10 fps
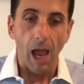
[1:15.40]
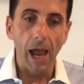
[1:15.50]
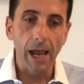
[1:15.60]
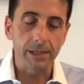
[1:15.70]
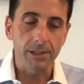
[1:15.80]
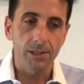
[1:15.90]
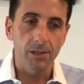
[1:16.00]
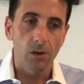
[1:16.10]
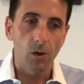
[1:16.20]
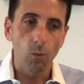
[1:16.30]
And
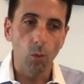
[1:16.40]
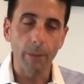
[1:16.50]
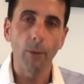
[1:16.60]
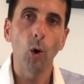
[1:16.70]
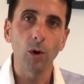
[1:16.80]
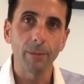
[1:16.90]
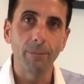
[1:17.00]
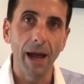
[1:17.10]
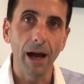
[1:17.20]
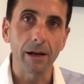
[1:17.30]
what I'm all
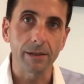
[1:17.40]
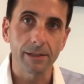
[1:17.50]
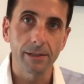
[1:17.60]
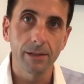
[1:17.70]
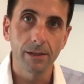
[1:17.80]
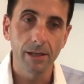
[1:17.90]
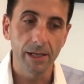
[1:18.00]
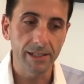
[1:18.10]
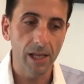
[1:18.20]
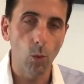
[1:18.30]
about
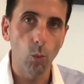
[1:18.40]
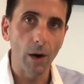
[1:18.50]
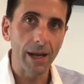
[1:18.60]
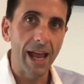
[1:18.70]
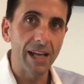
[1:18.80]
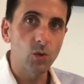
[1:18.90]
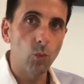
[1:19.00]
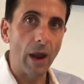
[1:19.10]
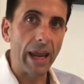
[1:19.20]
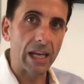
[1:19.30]
is that what has
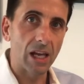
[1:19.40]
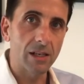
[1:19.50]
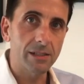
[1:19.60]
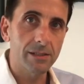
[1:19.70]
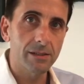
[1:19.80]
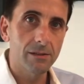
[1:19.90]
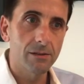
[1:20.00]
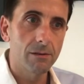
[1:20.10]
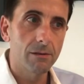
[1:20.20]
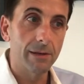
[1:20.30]
weight loss
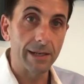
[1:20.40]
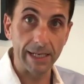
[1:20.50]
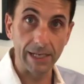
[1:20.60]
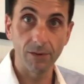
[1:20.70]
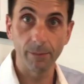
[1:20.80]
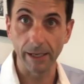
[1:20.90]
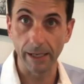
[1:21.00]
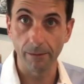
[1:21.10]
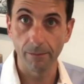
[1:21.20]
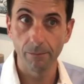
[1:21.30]
given
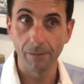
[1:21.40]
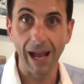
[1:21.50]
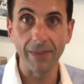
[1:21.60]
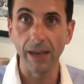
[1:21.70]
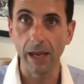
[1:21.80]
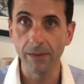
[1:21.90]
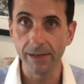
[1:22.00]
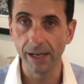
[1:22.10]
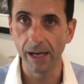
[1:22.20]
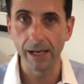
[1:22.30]
me? At the end of
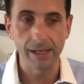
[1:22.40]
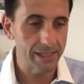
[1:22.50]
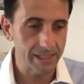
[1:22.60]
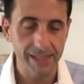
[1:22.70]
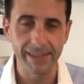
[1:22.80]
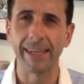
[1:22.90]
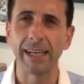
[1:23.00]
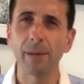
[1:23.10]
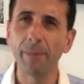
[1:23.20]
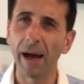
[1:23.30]
the day, let's
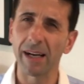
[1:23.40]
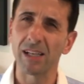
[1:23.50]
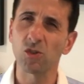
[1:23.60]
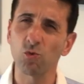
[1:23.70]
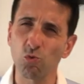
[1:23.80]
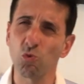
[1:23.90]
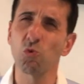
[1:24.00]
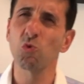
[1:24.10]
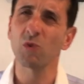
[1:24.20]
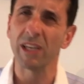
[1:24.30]

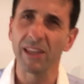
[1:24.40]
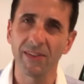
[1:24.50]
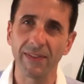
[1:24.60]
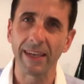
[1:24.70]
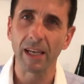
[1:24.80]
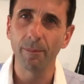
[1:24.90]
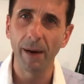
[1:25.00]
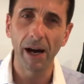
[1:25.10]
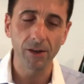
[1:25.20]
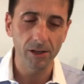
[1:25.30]
really think
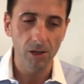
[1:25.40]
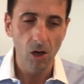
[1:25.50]
about it,